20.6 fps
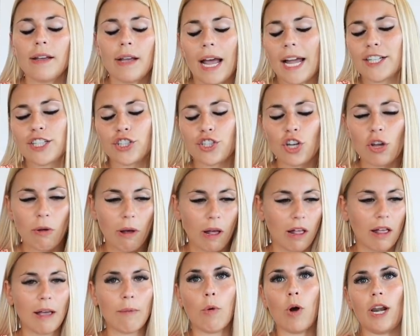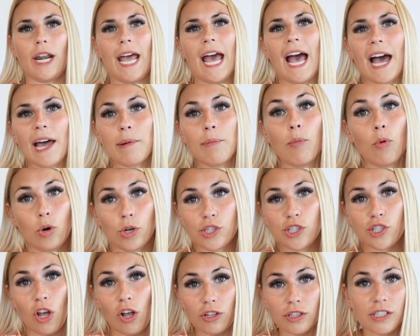I just know I'll want to add more
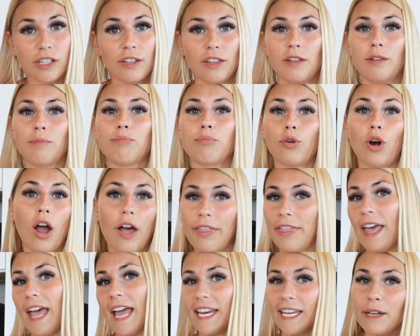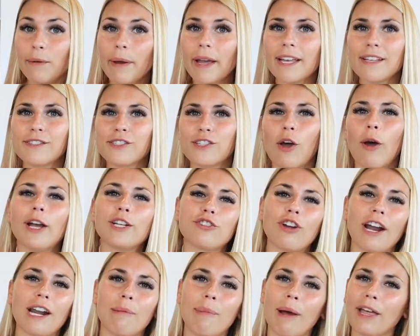salt to the broth anyways, so I
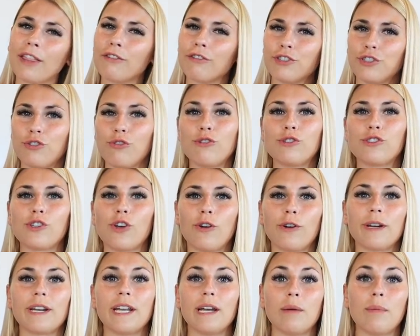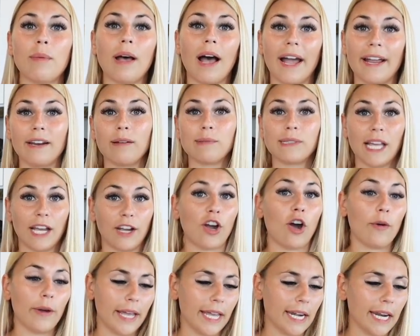try to buy the reduced sodium items that
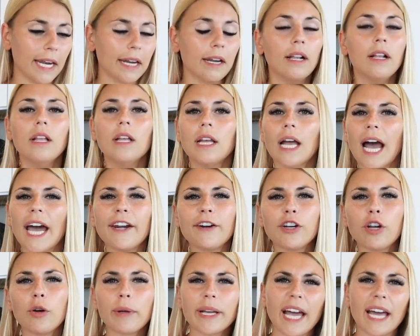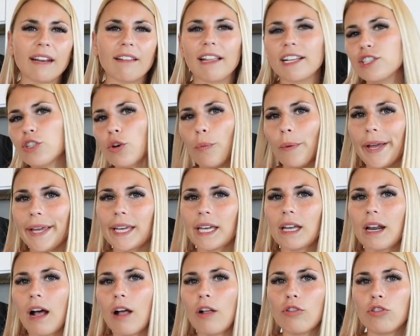go in it. I don't know, we kind of like to wing
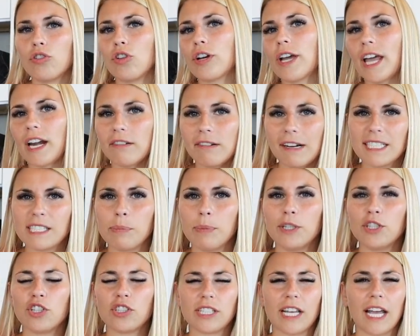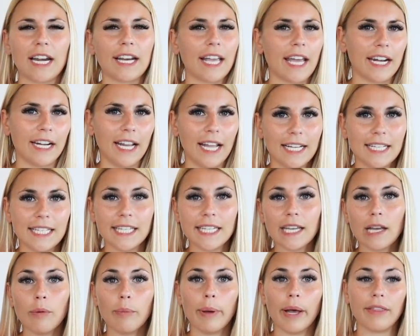it. I'll look at a recipe just to kind of get an
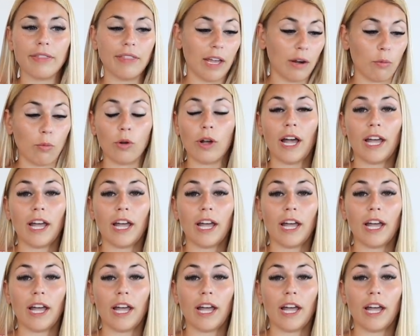idea, but then we'll